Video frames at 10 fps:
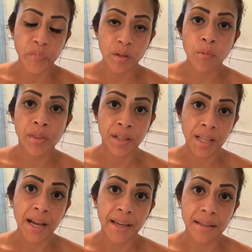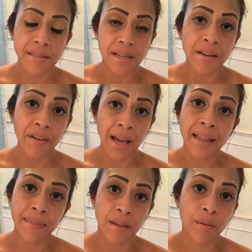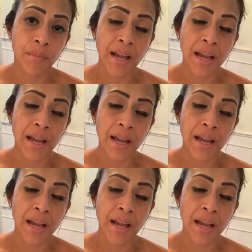with clients, I've had them